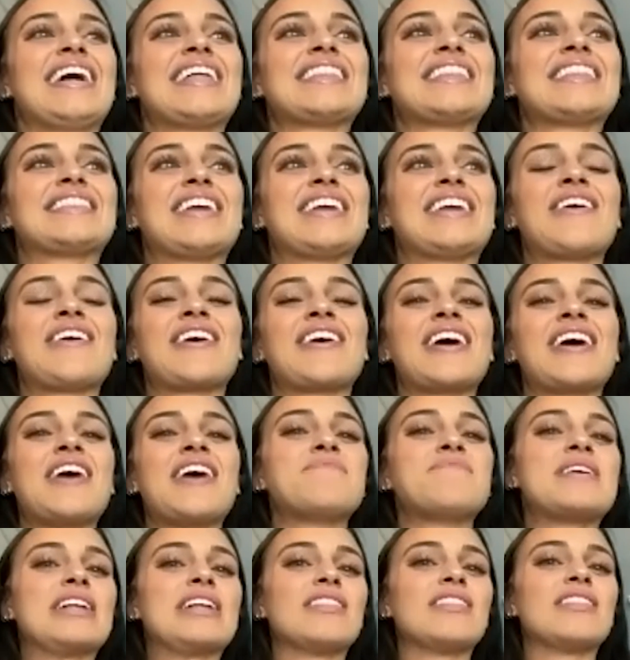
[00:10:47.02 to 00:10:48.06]
there
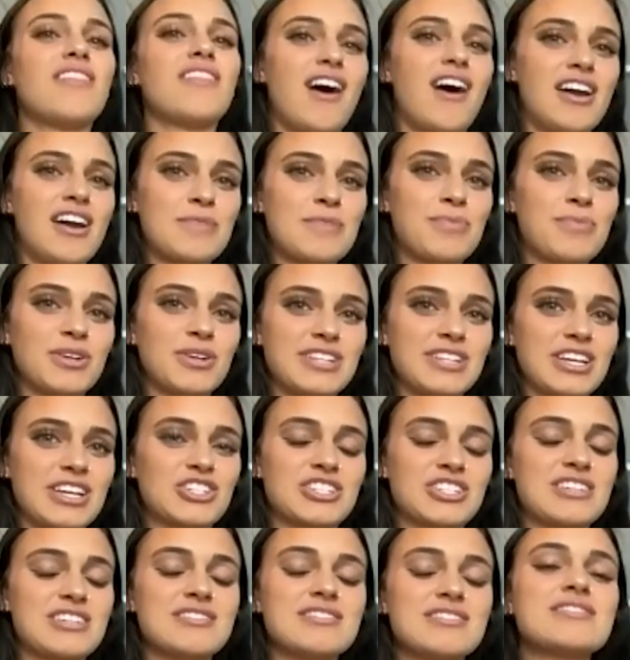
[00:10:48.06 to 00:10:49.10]
have been a lot of
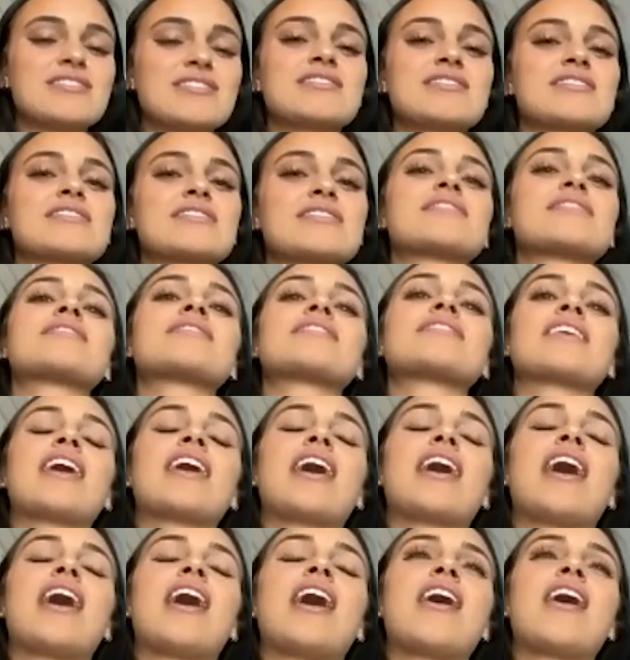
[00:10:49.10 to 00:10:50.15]
predictions
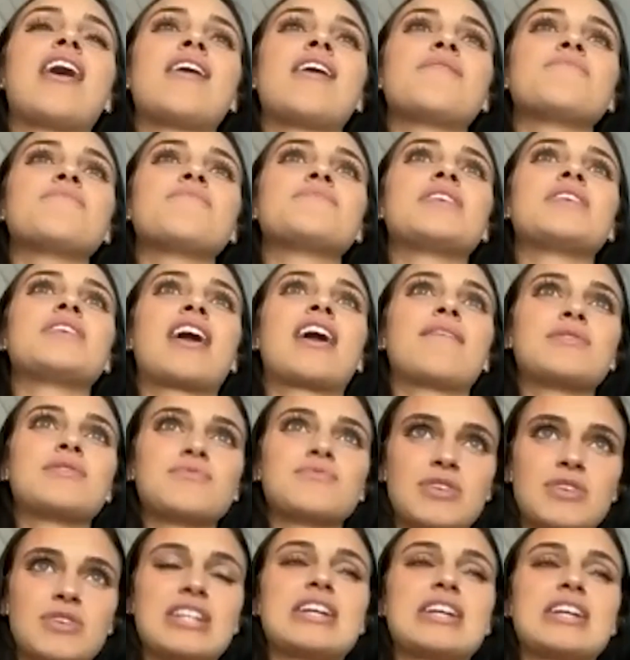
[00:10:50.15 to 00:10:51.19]
um, that I've
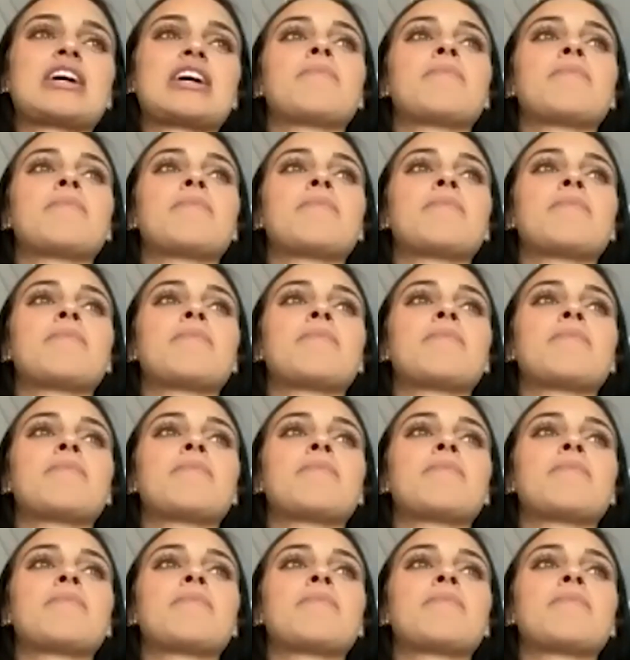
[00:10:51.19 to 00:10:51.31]
been reading